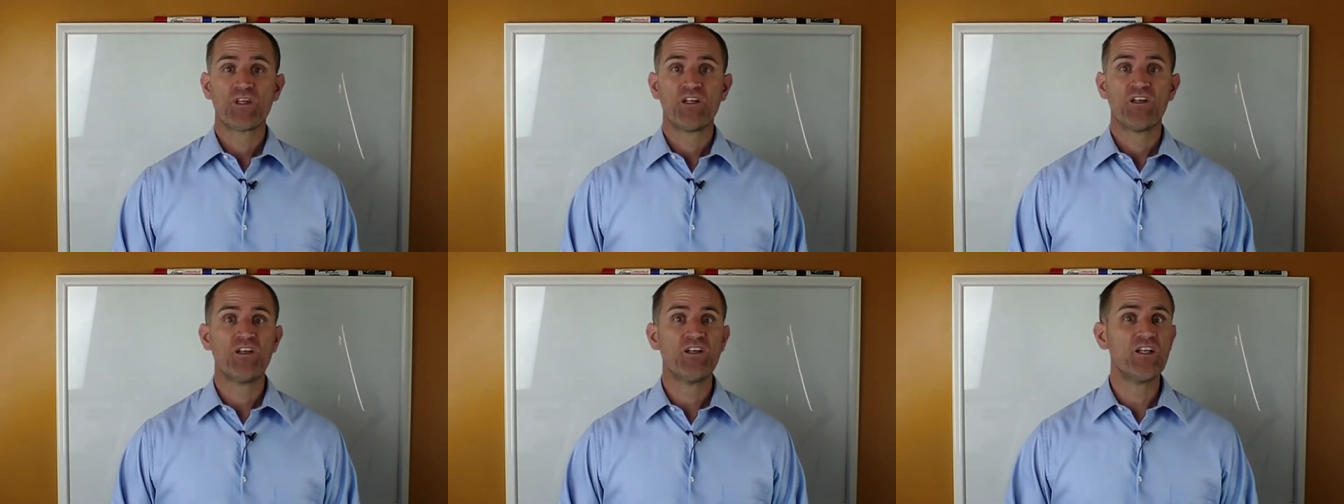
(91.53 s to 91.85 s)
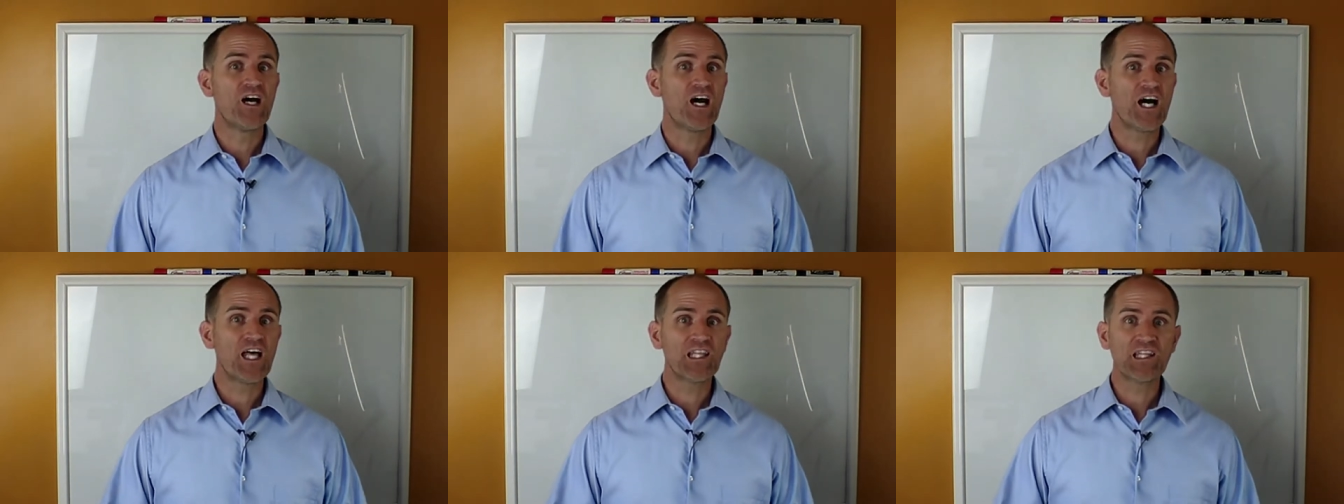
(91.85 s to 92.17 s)

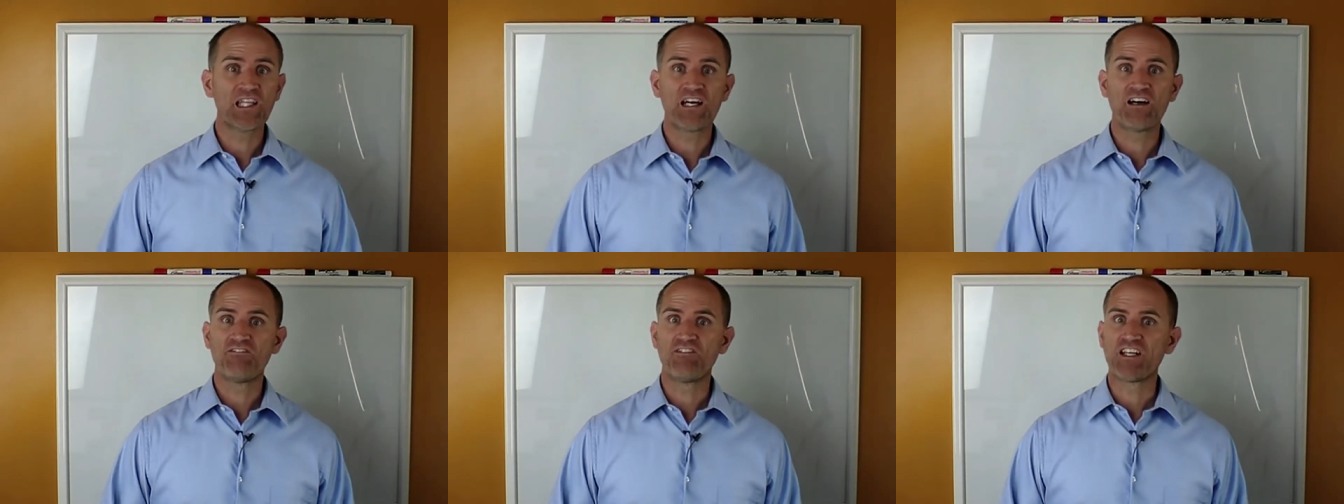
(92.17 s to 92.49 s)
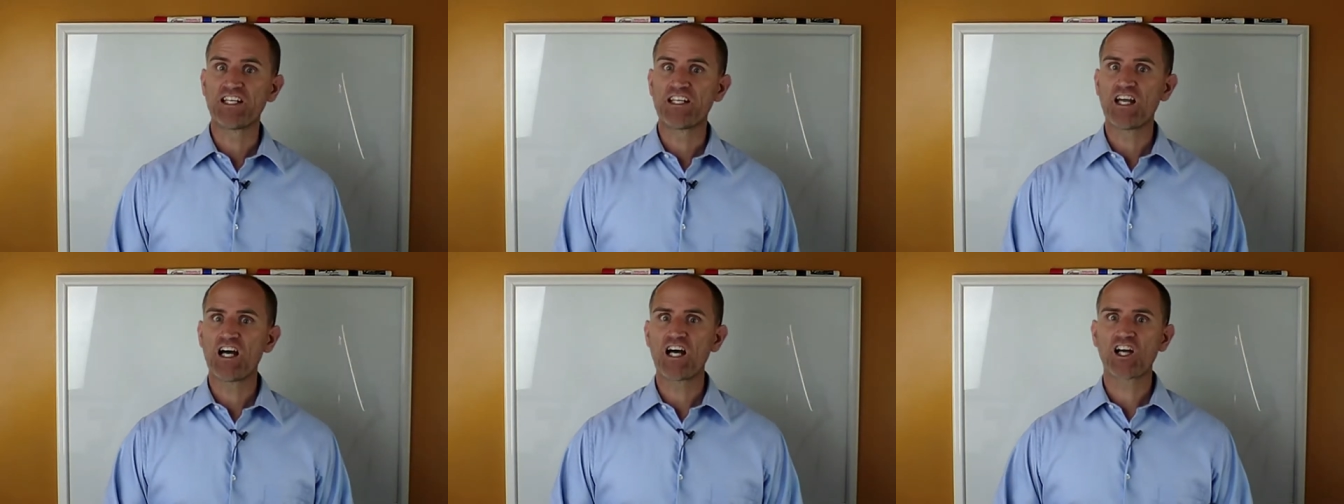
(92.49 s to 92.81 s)
not
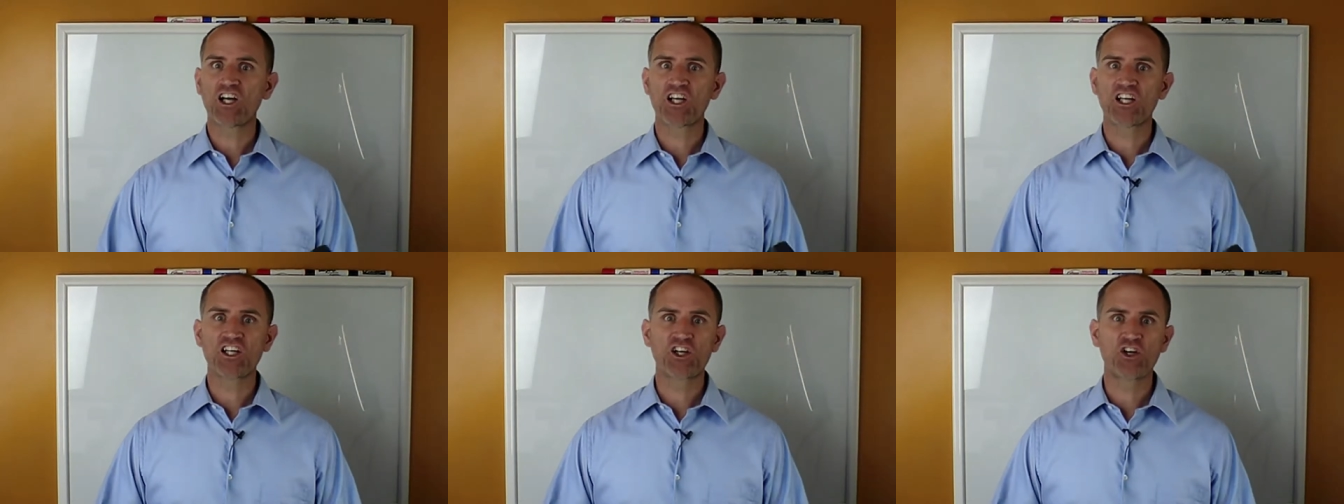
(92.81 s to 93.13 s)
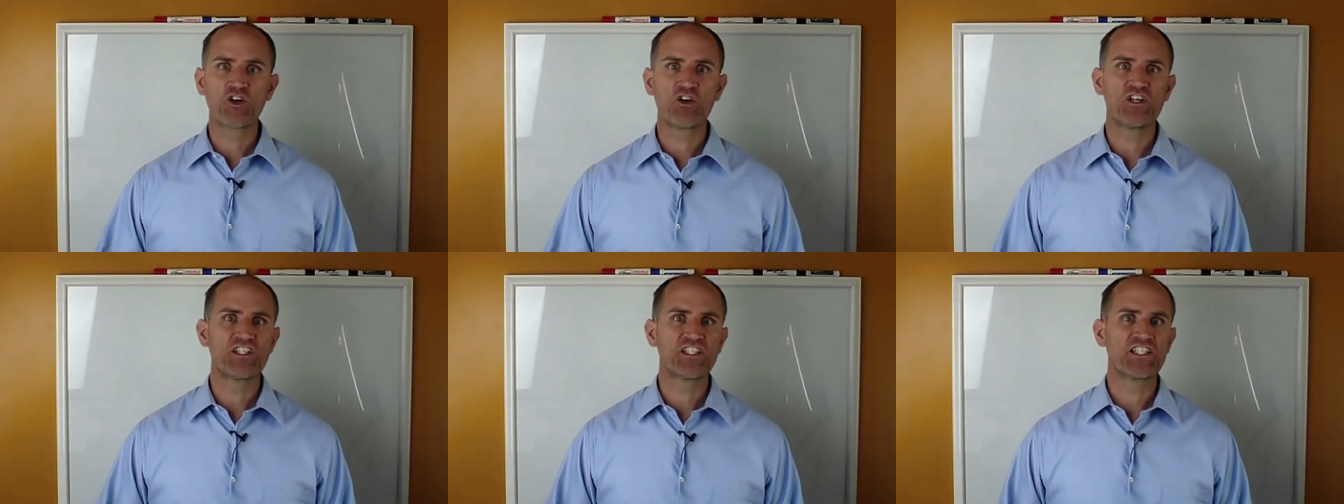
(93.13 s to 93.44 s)
loving, not
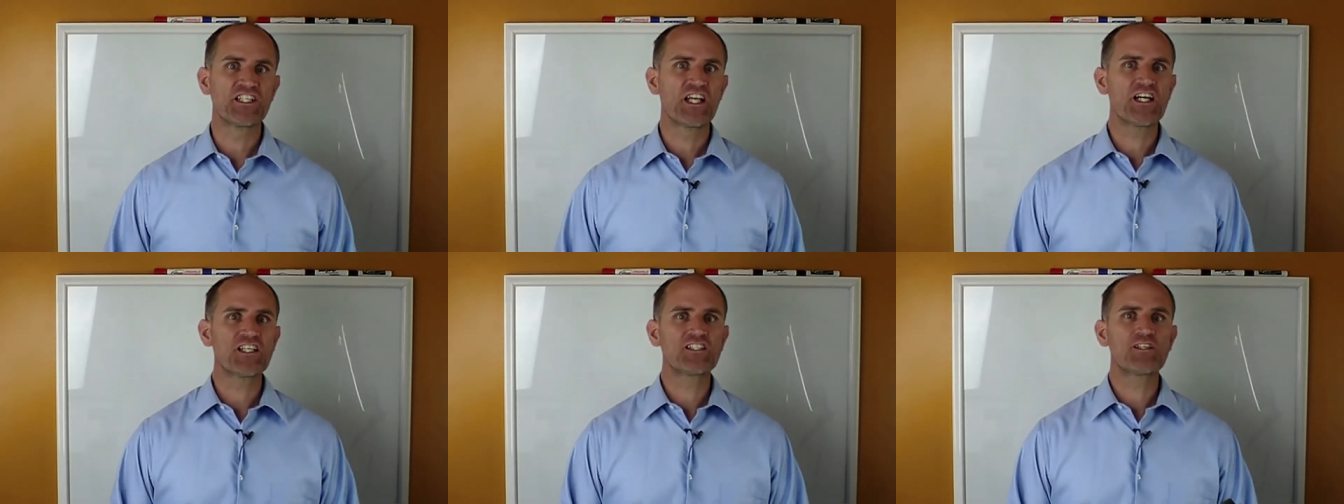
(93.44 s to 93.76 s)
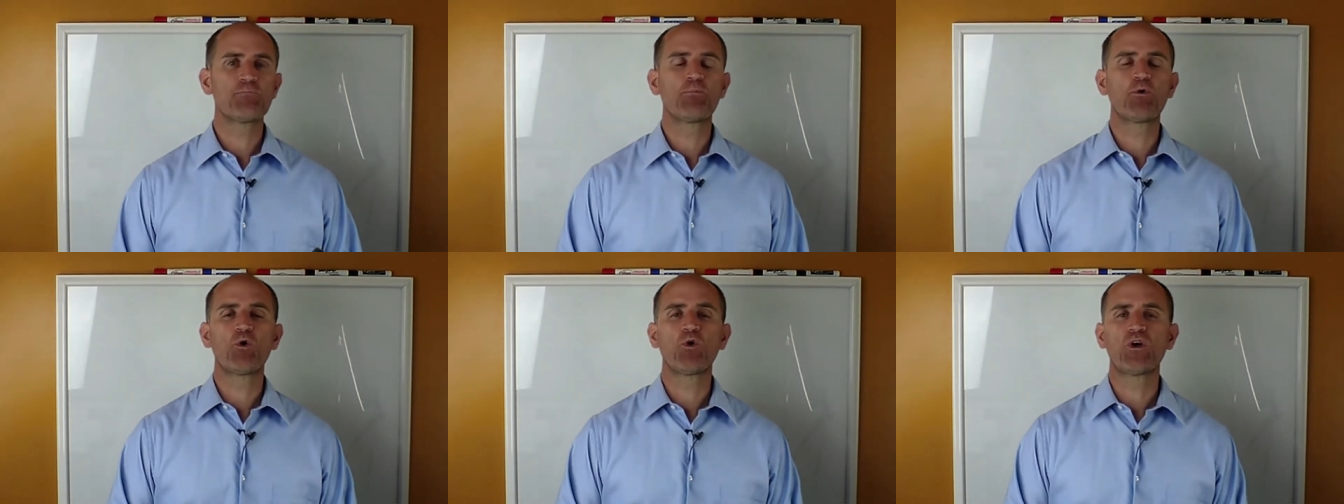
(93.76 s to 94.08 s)
encouraging, not
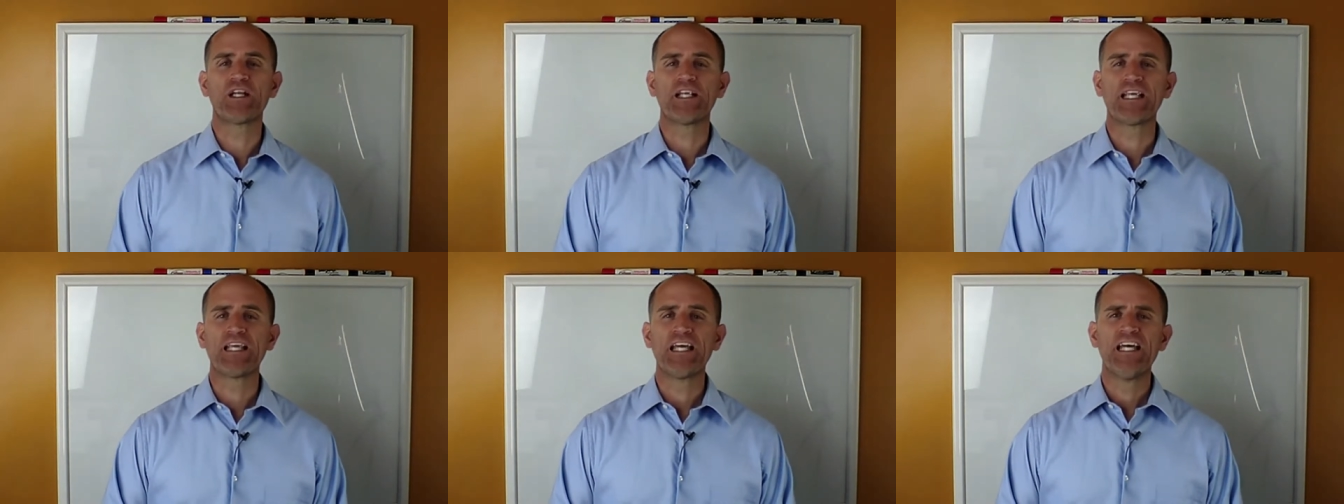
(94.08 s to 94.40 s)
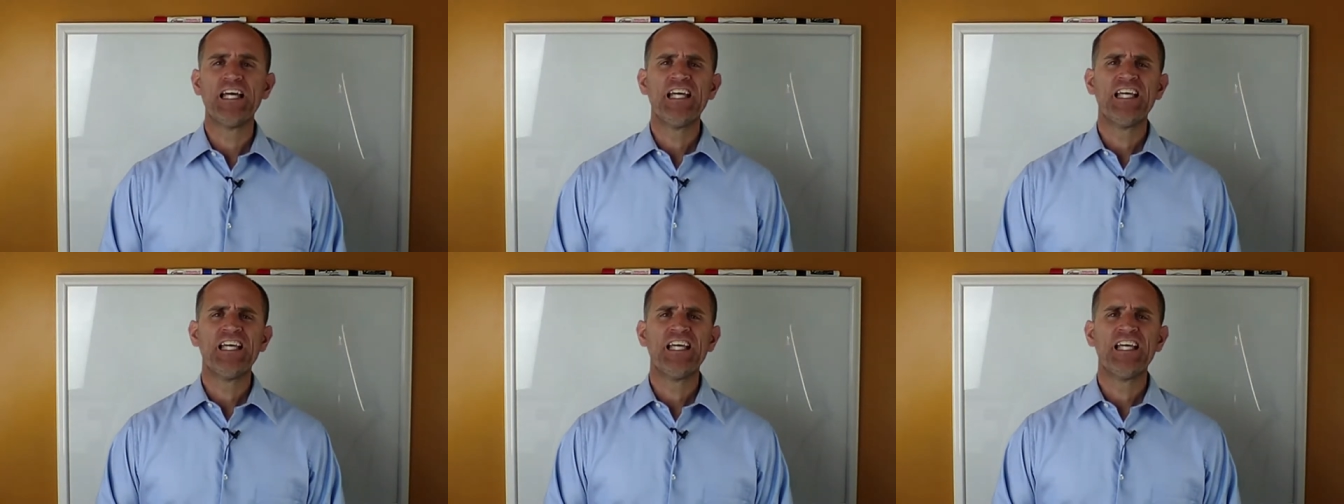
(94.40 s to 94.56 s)
supporting,